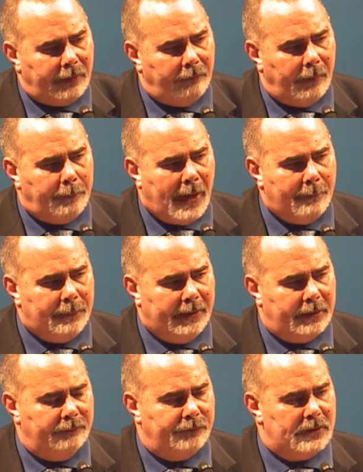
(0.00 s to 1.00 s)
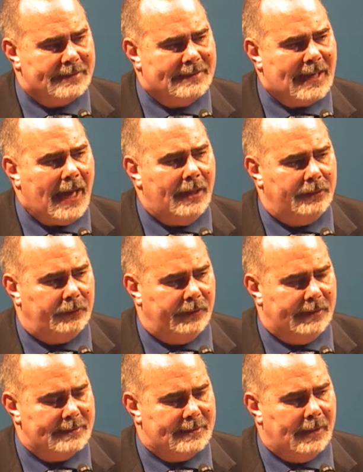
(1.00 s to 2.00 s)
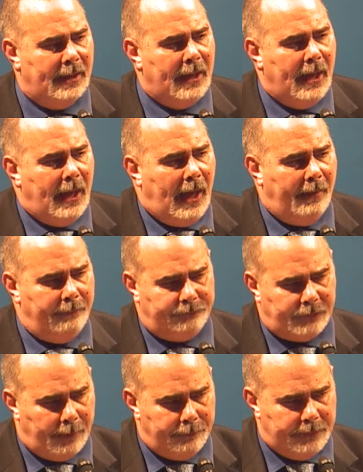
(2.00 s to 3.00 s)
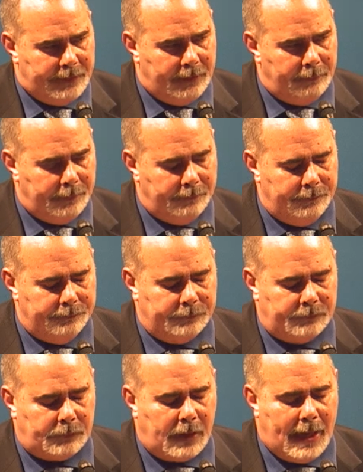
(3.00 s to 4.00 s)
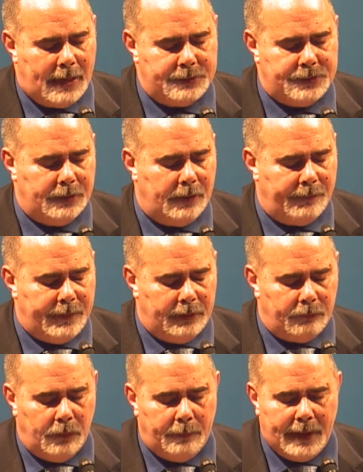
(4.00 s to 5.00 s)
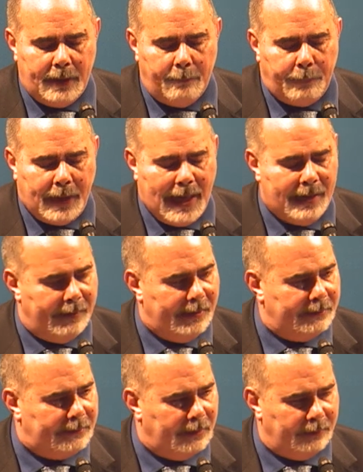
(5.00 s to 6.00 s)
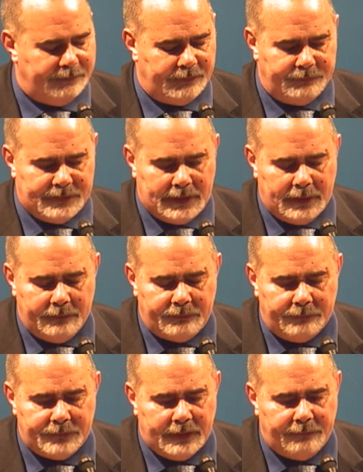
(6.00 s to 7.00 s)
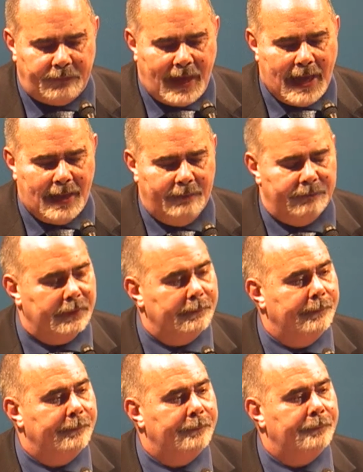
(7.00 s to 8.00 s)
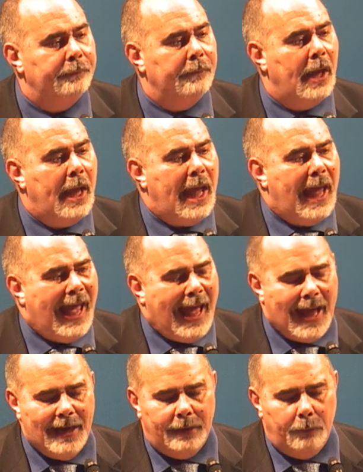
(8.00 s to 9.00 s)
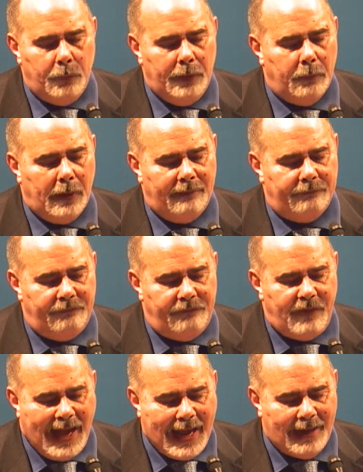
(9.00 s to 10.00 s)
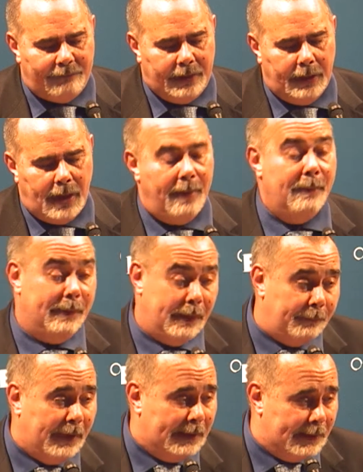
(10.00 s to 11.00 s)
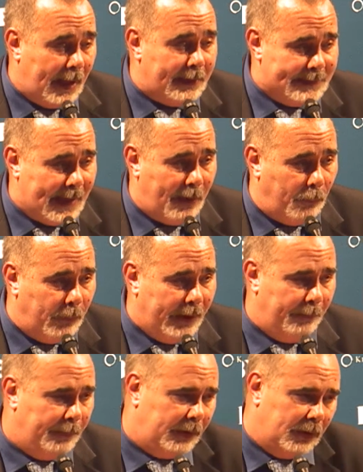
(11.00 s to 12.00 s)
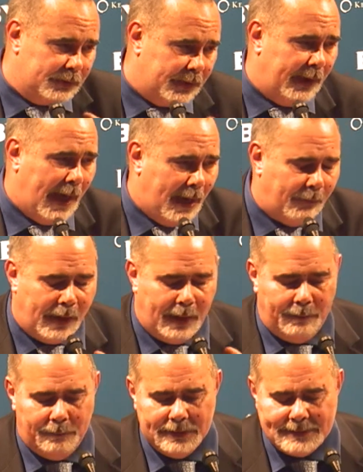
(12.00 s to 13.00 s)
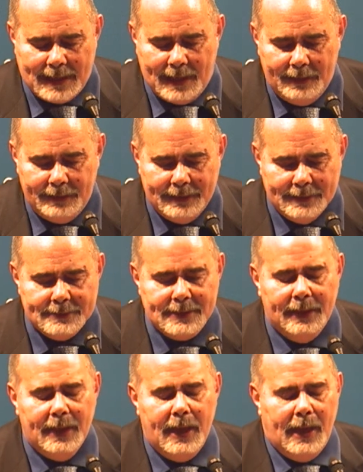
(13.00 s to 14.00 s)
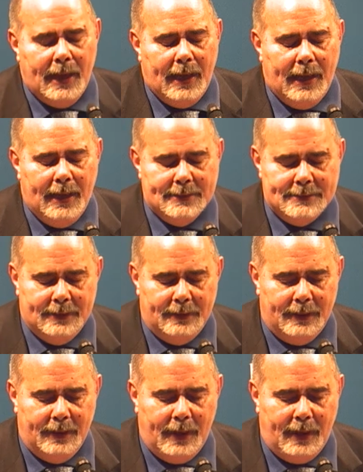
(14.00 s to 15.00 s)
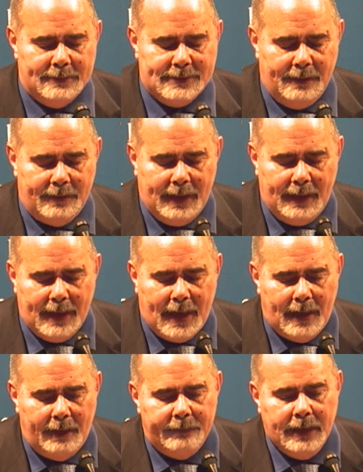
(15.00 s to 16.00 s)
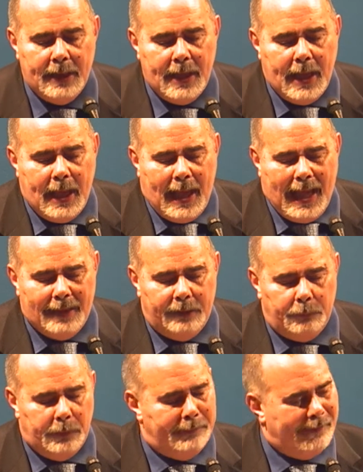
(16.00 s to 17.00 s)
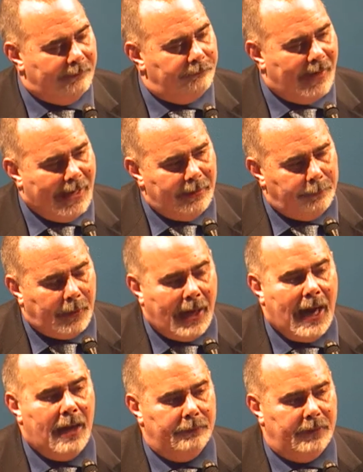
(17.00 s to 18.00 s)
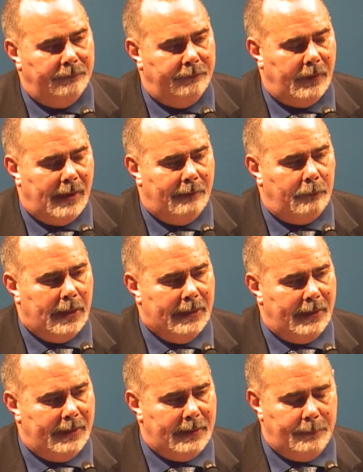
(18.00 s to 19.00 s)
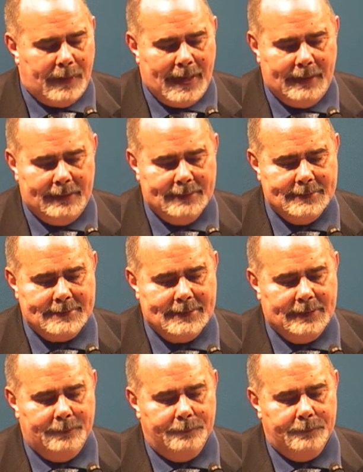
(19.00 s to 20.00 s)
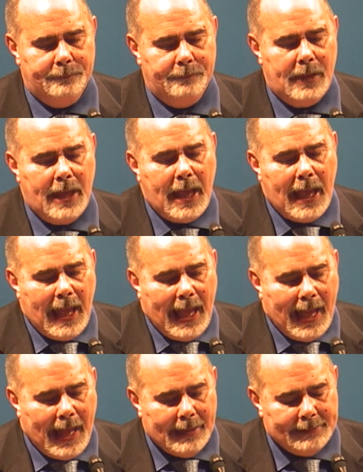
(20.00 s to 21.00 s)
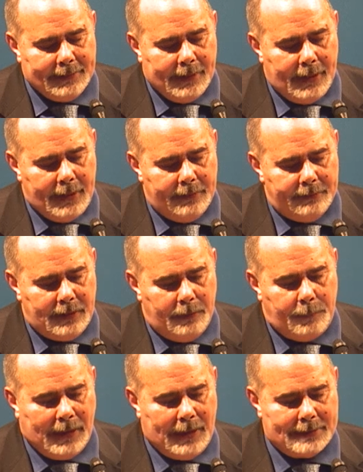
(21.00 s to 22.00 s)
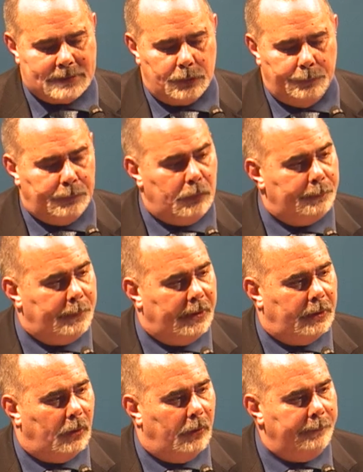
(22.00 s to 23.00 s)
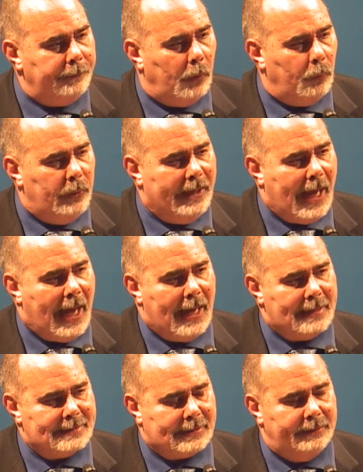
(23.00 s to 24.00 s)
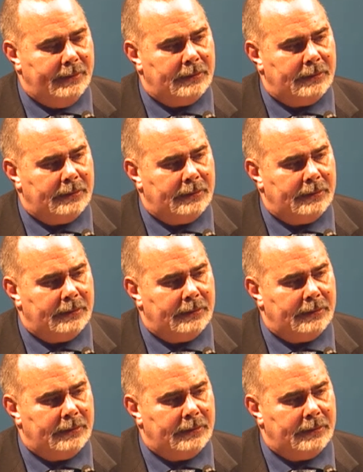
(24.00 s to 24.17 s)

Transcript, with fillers: republic for centuries, uh, from the um, crash of the Roman Empire until fifteen fifty-five. And we were very, I mean, I, mean, I say we because now I am Sienese as, uh, as uh, they are. And we were very proud of our, our independency. And uh, in the Palazzo Pubblico, we asked,